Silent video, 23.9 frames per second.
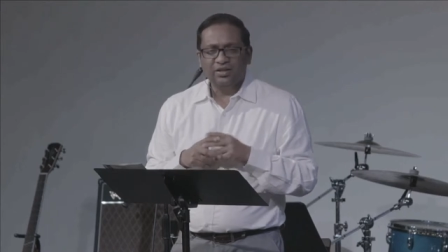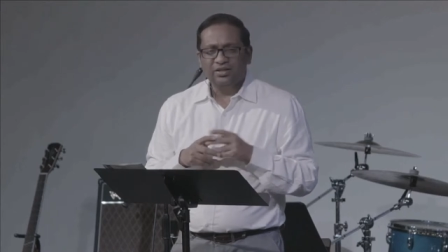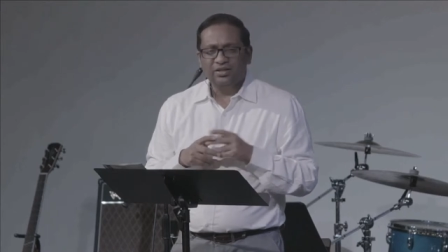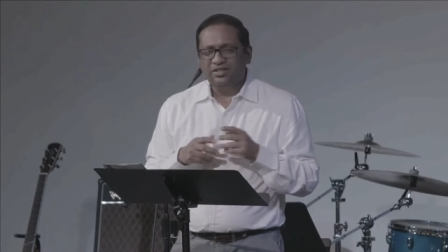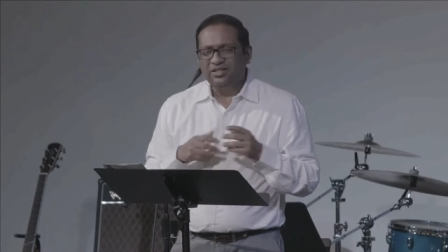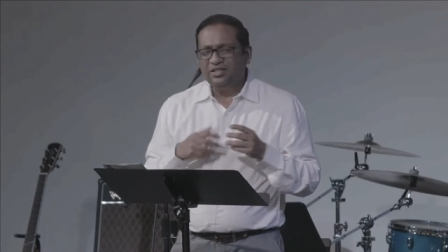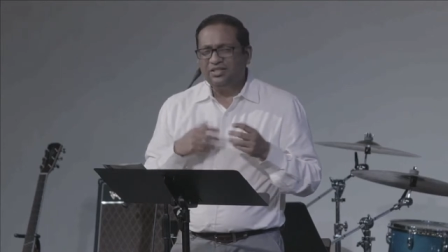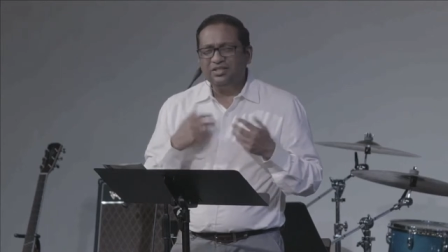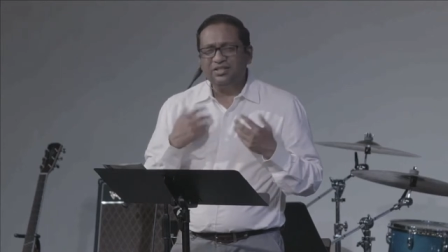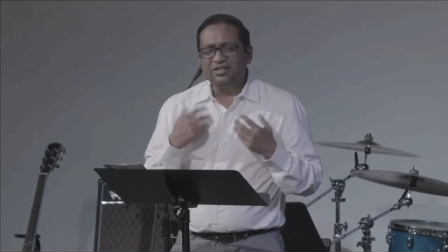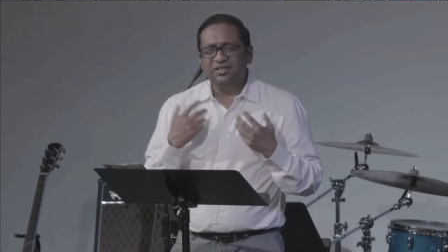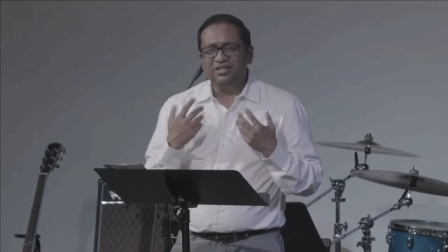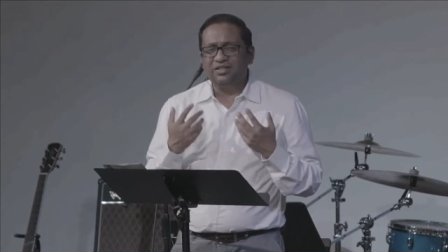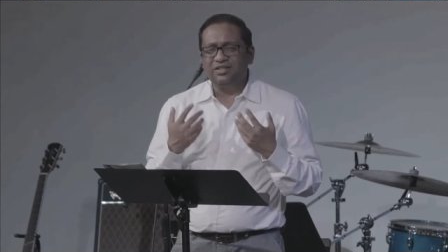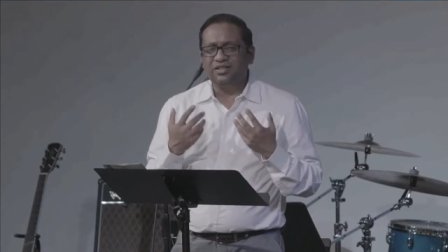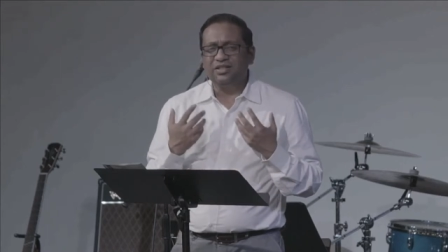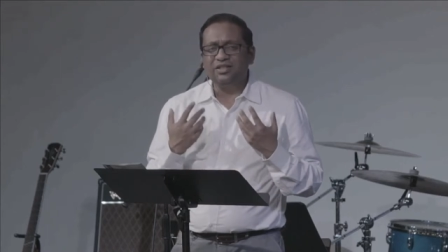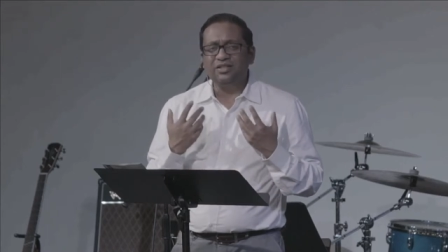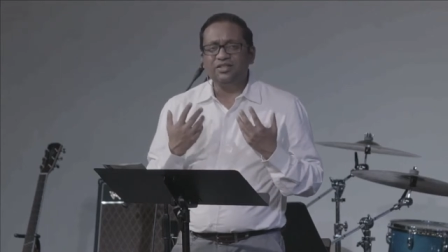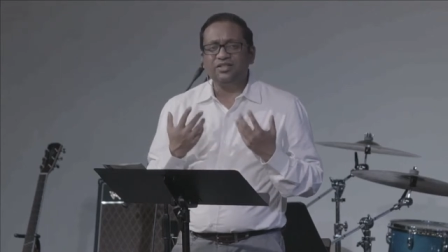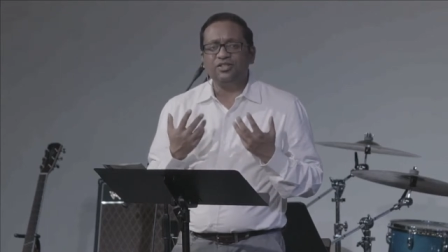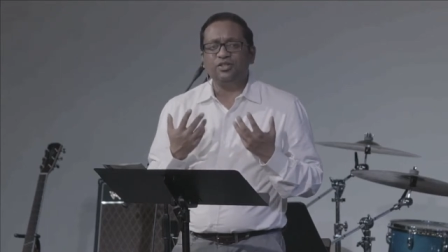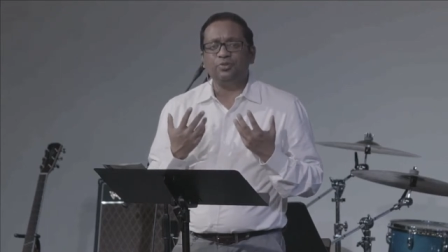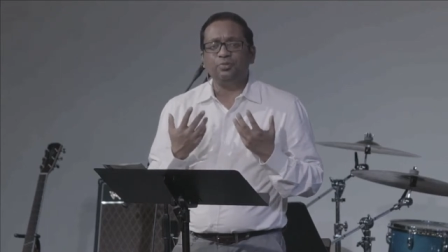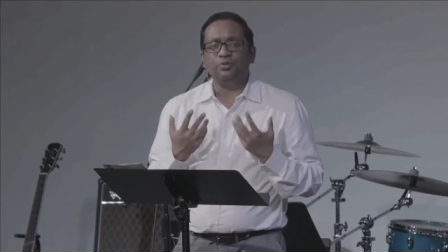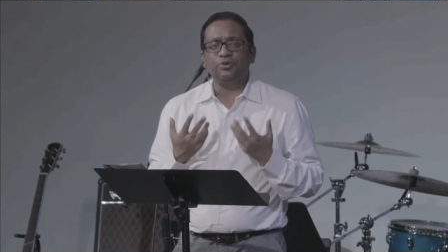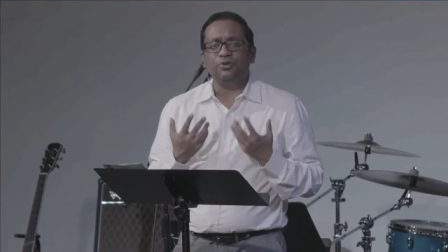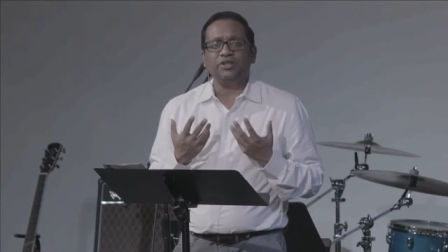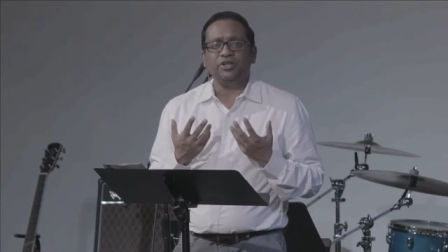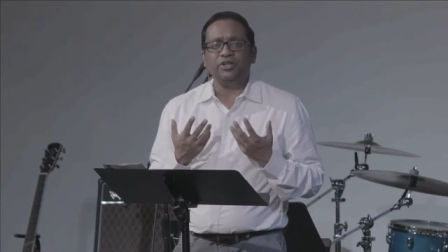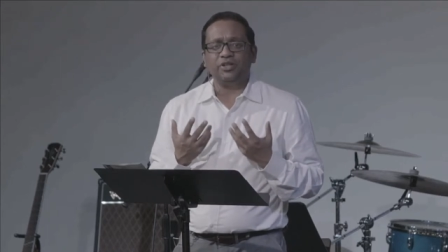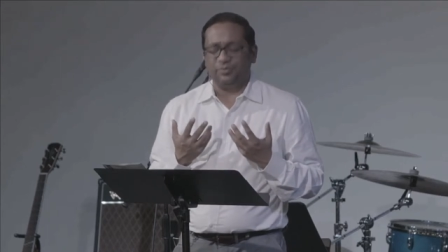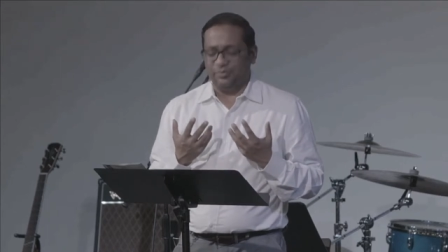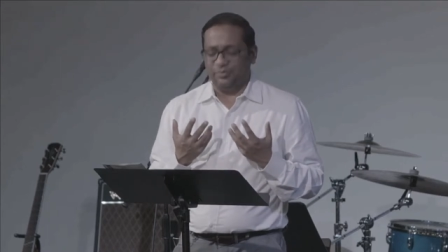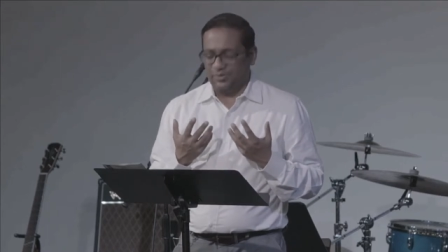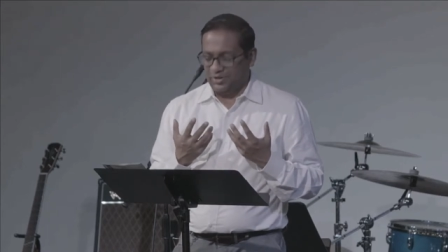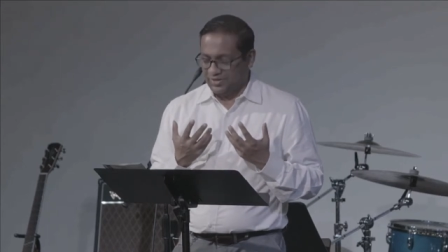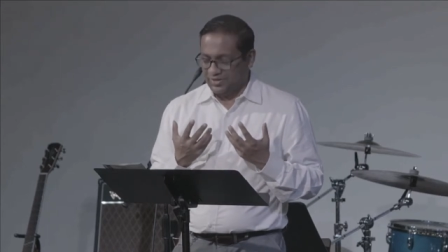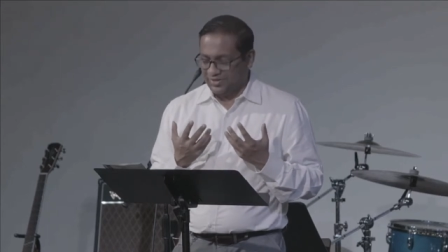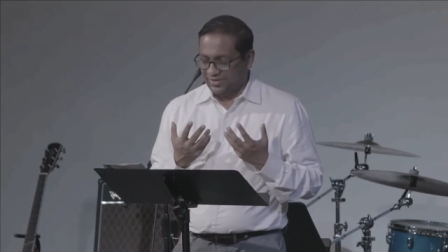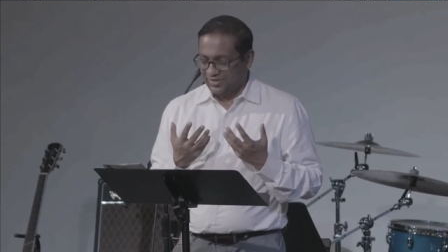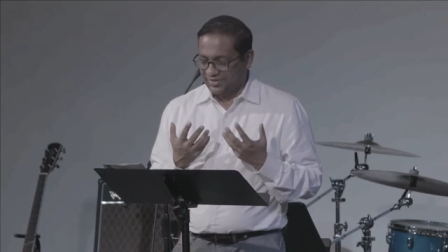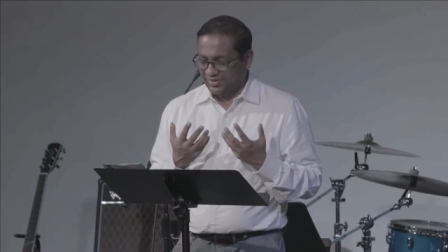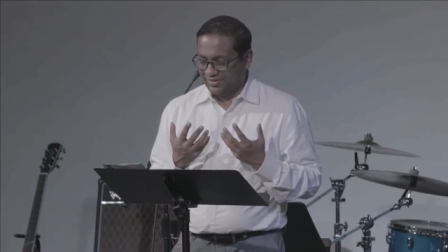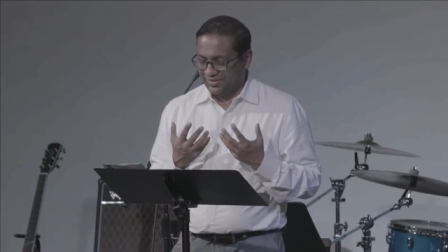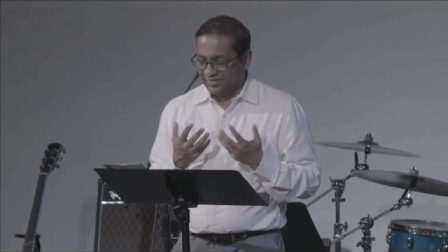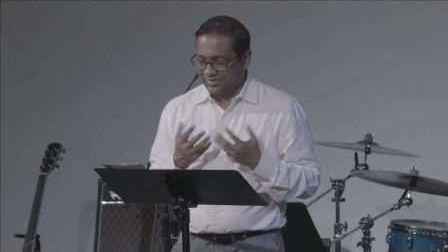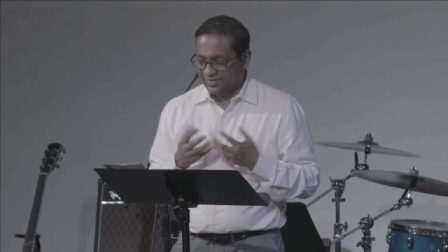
Jesus sees their predicament,